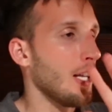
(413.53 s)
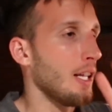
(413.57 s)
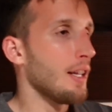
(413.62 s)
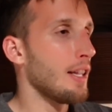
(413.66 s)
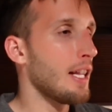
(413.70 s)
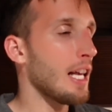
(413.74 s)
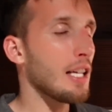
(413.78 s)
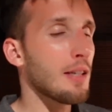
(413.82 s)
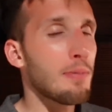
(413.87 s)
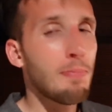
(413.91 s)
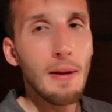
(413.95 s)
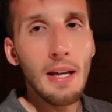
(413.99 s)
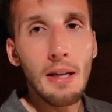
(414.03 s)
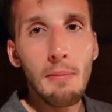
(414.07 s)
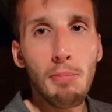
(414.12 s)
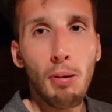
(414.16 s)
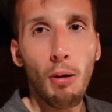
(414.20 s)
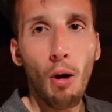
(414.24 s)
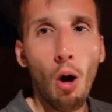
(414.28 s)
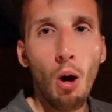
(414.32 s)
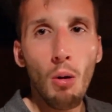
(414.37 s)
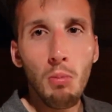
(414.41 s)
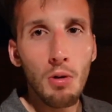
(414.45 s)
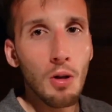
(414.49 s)
there's big
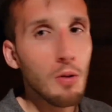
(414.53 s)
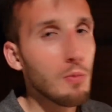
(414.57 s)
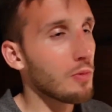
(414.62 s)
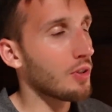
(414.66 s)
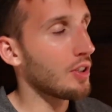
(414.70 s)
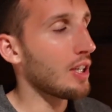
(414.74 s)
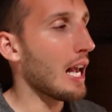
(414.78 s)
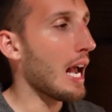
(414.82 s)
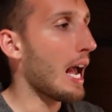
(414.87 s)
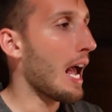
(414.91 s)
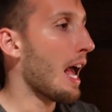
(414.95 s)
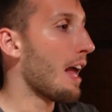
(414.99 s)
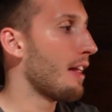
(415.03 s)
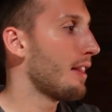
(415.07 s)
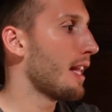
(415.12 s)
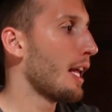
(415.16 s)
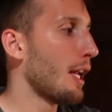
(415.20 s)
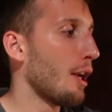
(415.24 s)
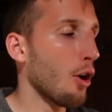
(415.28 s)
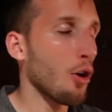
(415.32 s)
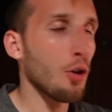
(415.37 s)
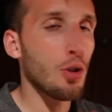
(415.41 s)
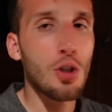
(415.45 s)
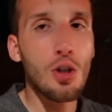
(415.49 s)
problems there, and they're
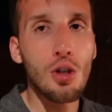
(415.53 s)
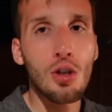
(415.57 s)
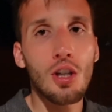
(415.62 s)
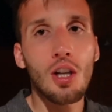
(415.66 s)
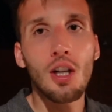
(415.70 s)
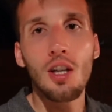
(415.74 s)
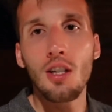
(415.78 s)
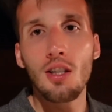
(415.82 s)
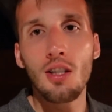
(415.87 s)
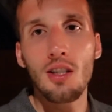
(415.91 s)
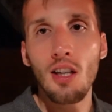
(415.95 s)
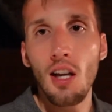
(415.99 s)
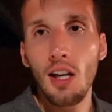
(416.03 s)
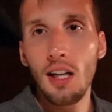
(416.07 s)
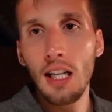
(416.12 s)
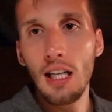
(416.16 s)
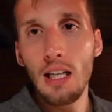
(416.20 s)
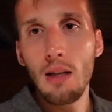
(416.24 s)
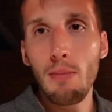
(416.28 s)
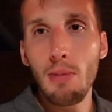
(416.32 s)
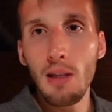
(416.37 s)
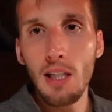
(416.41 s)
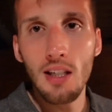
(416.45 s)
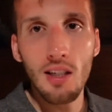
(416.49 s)
not just going to
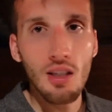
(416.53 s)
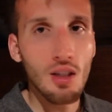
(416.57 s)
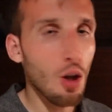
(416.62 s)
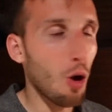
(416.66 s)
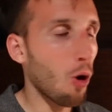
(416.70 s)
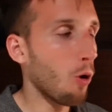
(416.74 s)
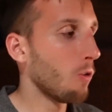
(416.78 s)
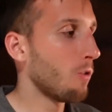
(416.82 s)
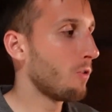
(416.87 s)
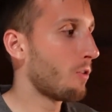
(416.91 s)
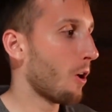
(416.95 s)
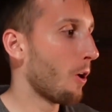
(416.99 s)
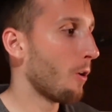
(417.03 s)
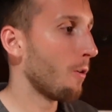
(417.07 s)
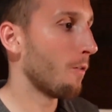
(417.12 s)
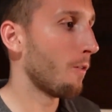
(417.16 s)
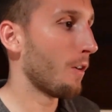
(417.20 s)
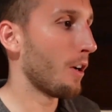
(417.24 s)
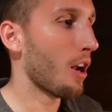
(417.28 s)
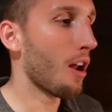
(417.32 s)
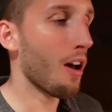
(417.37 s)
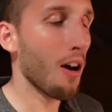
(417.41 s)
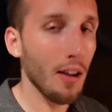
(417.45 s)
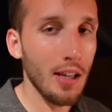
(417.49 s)
suddenly be solved
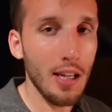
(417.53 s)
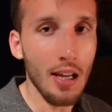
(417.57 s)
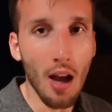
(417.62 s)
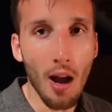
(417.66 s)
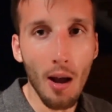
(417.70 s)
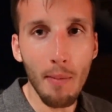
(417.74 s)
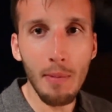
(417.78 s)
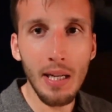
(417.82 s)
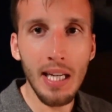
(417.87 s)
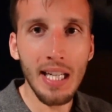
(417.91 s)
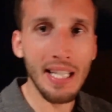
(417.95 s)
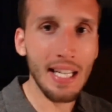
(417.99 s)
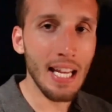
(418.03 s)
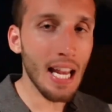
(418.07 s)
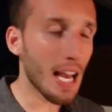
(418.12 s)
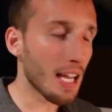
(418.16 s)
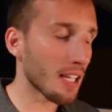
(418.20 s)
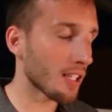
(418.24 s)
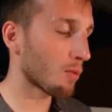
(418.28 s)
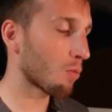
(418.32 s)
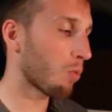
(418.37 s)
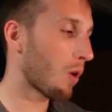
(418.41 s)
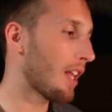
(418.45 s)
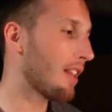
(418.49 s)
overnight. I mean,
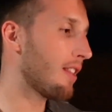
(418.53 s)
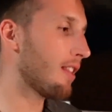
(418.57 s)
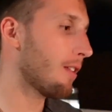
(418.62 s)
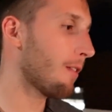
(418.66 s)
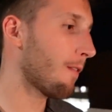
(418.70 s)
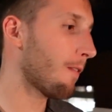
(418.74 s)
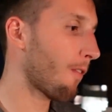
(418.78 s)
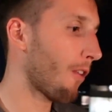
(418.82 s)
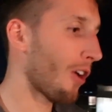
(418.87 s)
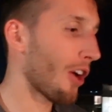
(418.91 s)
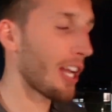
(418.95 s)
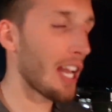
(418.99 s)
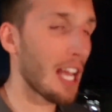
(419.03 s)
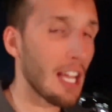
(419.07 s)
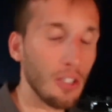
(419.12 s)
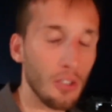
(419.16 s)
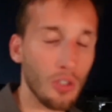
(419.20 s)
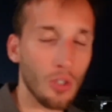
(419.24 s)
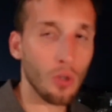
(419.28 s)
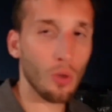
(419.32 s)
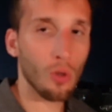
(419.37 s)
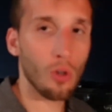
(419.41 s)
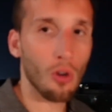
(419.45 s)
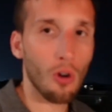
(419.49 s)
yes, when the
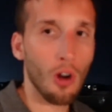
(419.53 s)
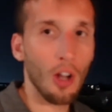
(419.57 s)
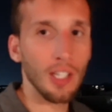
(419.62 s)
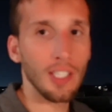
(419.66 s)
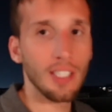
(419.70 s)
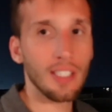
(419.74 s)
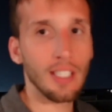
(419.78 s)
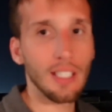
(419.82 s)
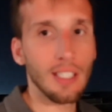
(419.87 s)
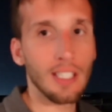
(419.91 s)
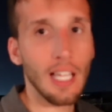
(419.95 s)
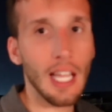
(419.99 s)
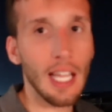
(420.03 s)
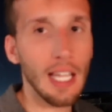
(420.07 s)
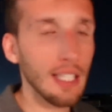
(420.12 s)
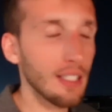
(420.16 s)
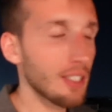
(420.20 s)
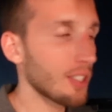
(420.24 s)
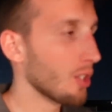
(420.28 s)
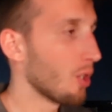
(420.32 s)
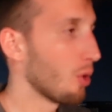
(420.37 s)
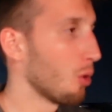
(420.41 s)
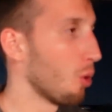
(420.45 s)
financial crisis hits and